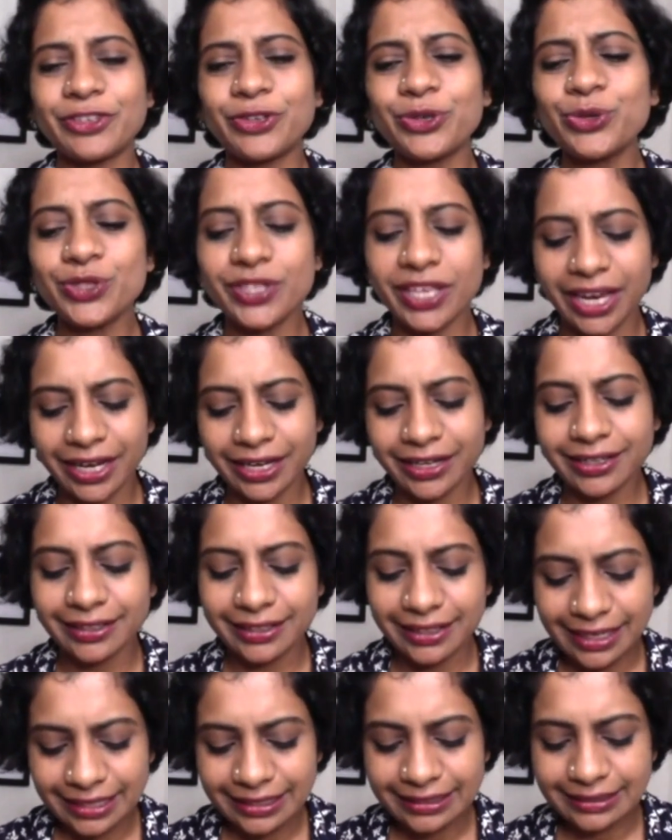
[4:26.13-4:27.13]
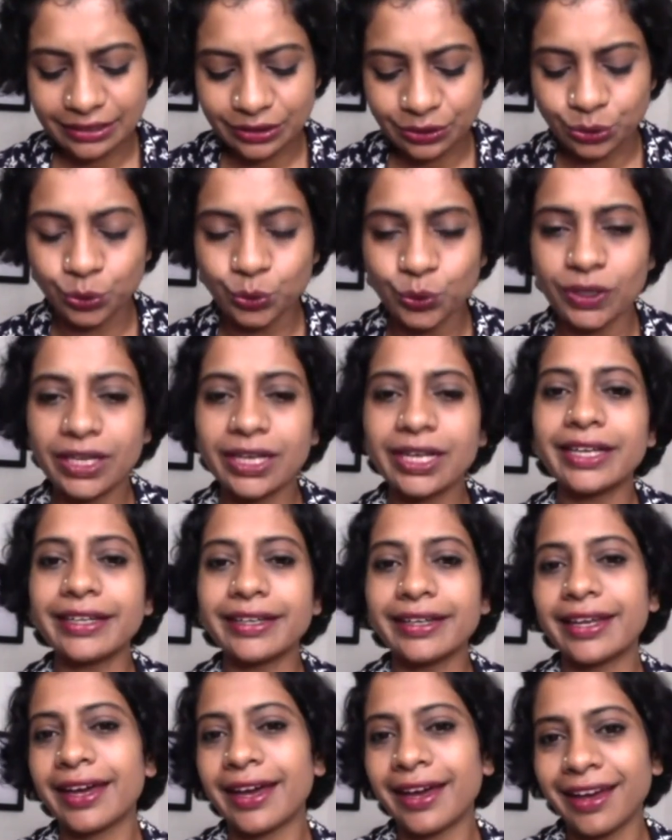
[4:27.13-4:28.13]
you said, yes, rural
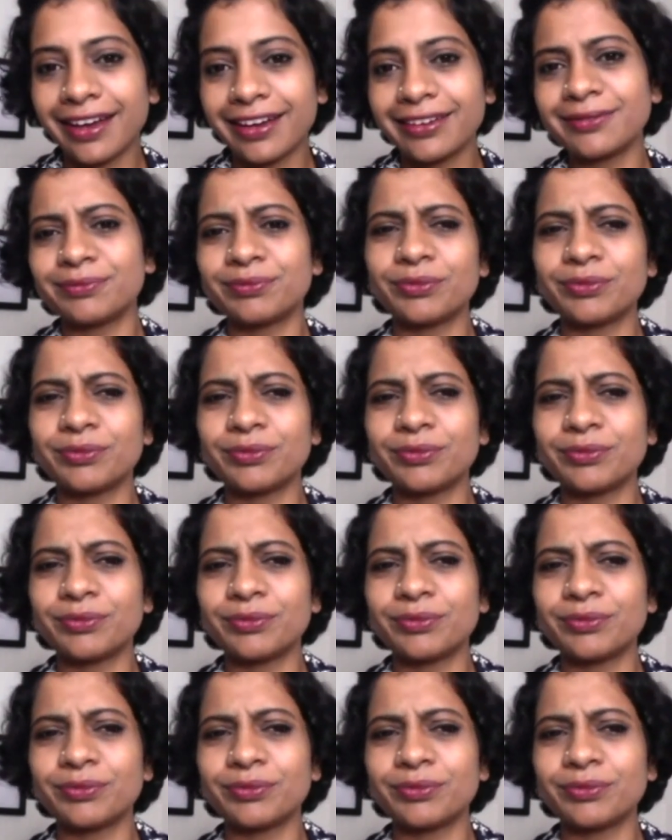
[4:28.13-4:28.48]
India,